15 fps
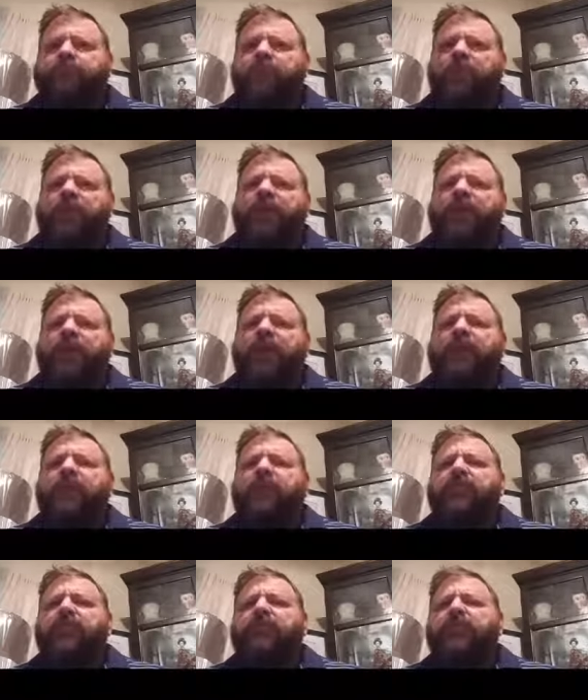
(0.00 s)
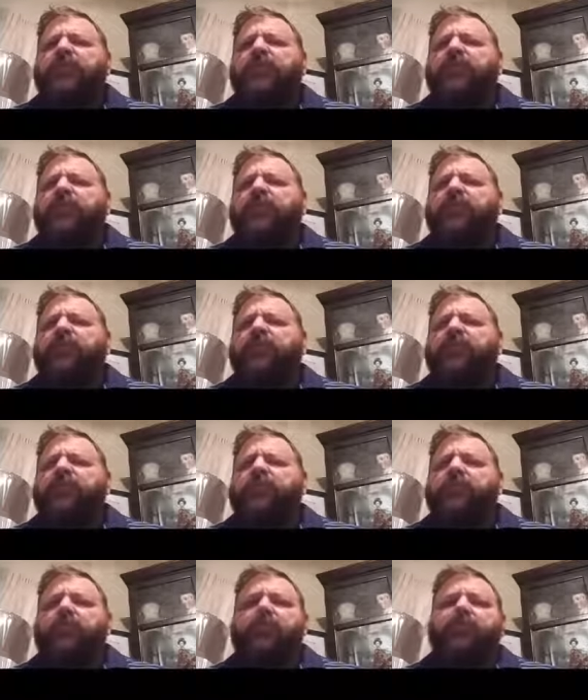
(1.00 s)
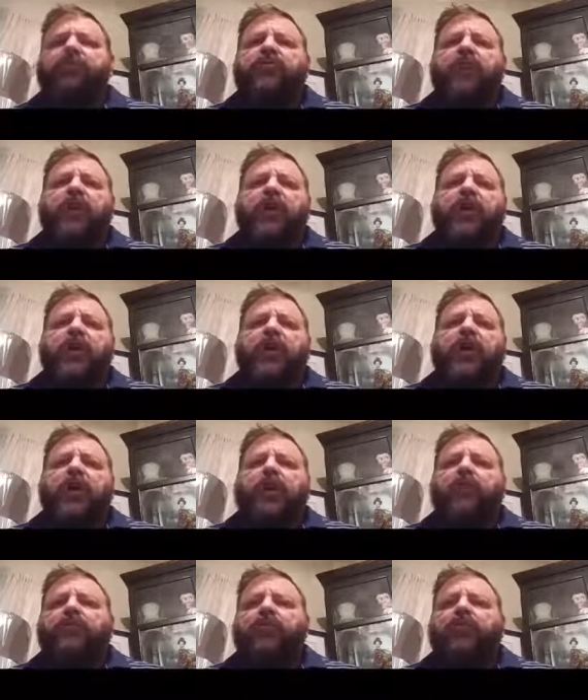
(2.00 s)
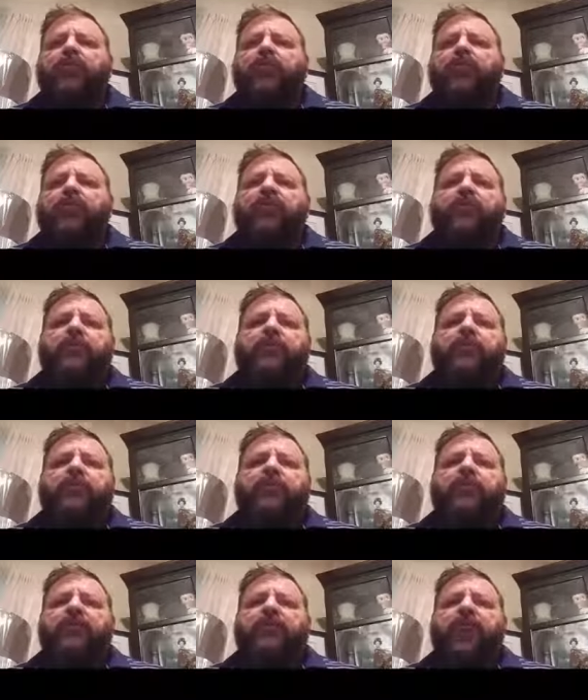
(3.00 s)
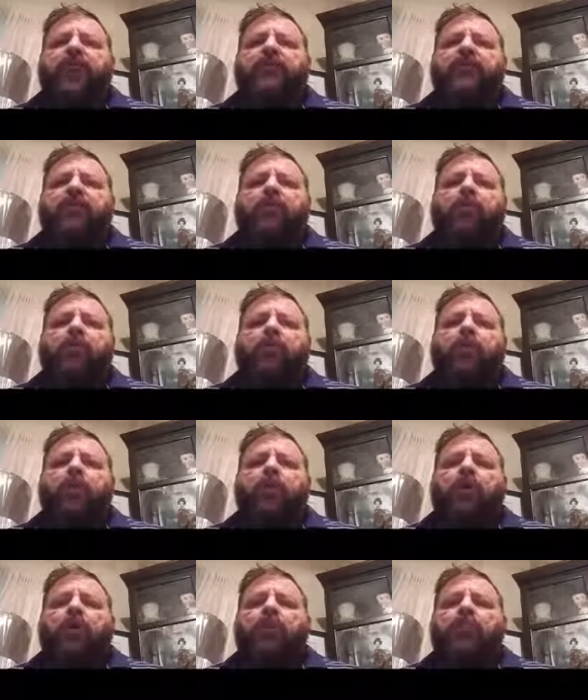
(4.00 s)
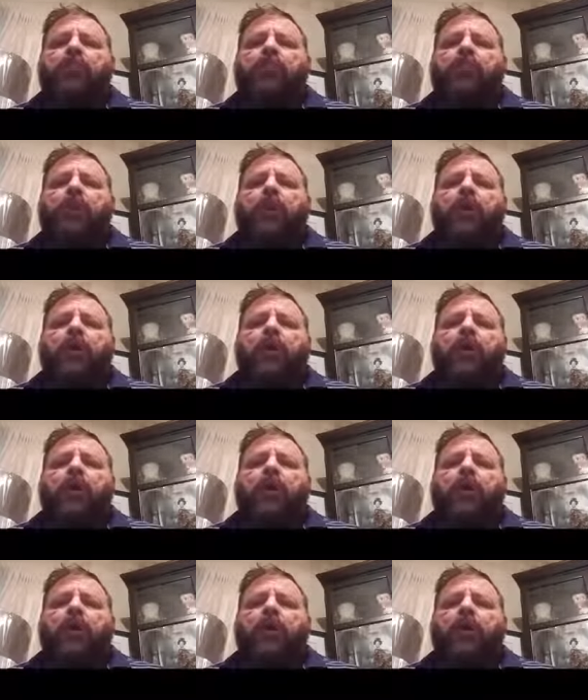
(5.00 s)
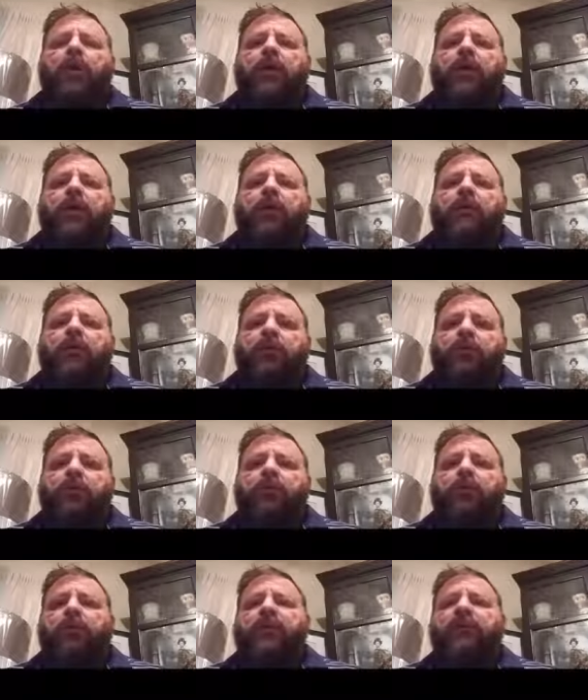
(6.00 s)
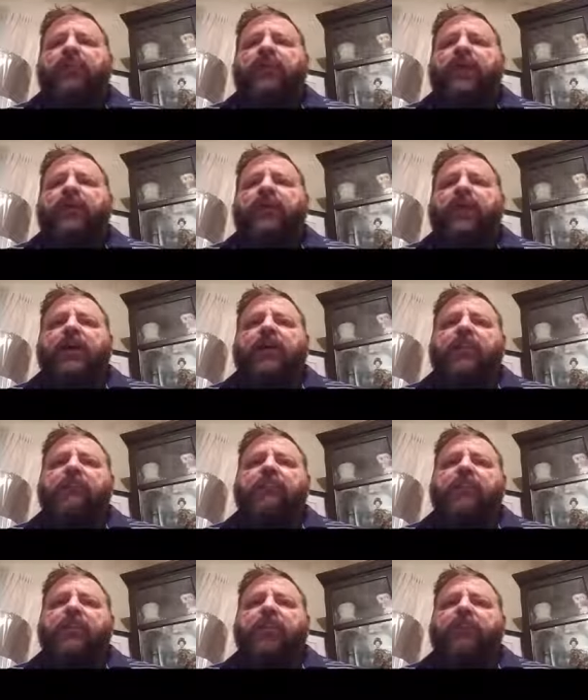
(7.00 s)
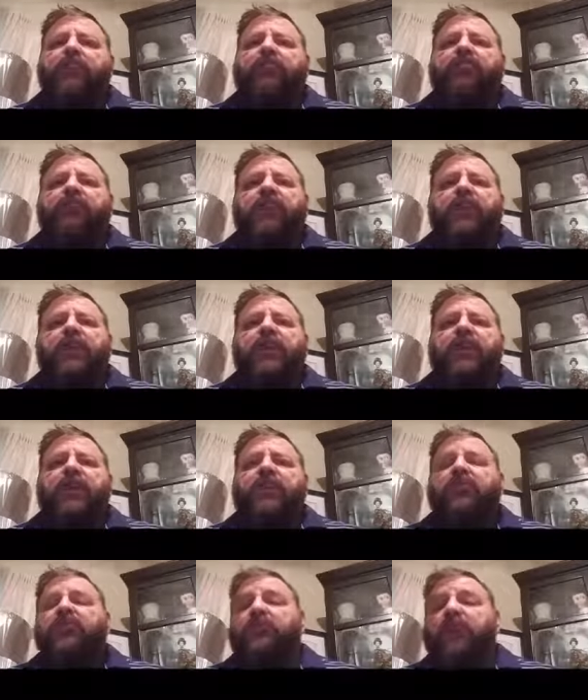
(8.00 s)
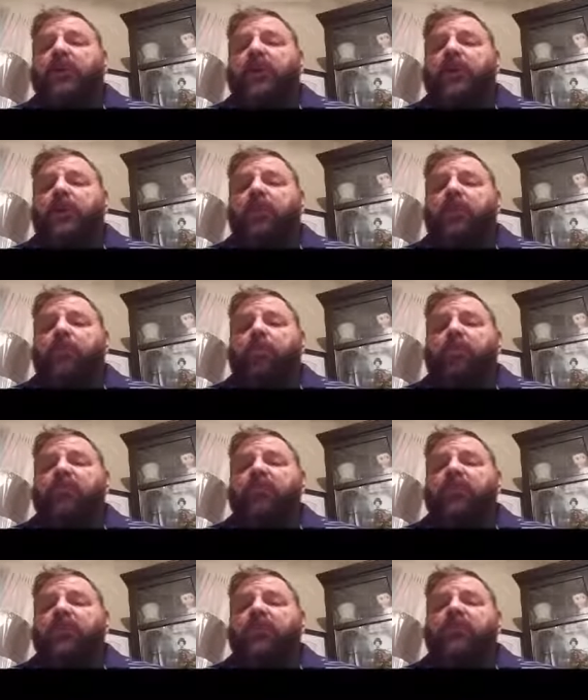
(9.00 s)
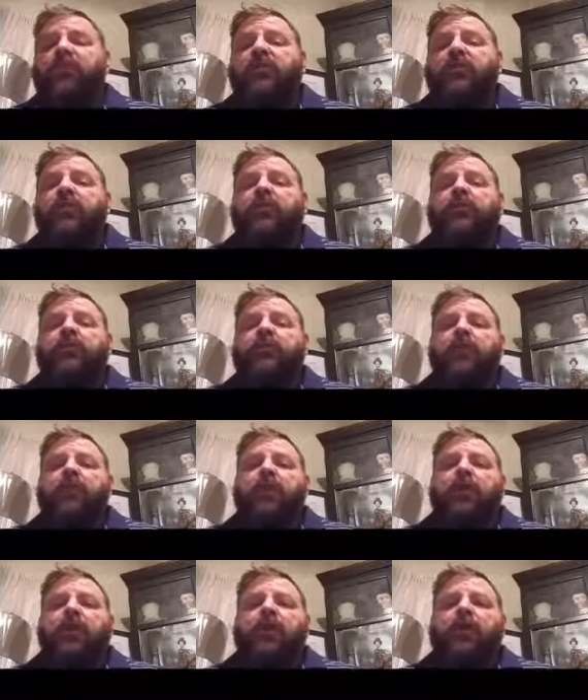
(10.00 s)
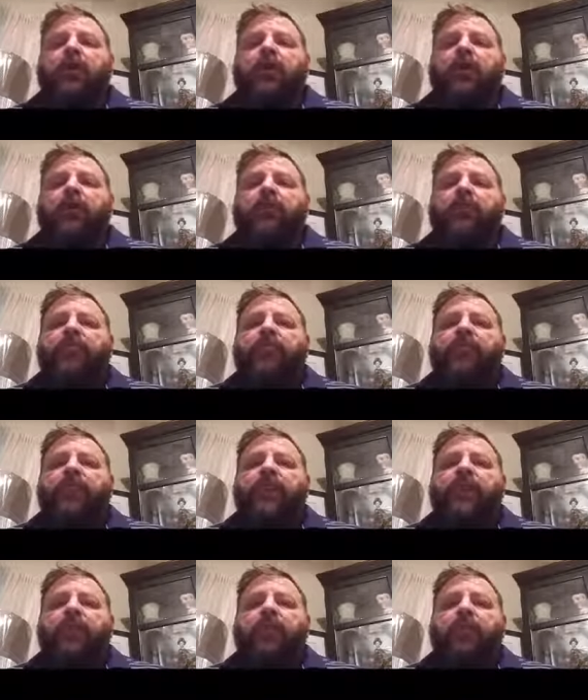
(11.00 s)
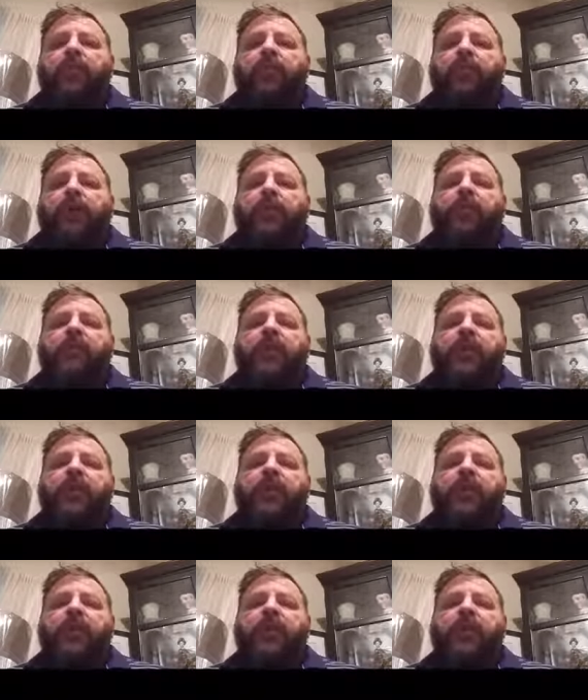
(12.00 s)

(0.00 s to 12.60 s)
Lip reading: If you don't have social media headers or logos, the logos I'd recommend Fiverr or logonerds.com. Social media headers, once you get your logo, then I would probably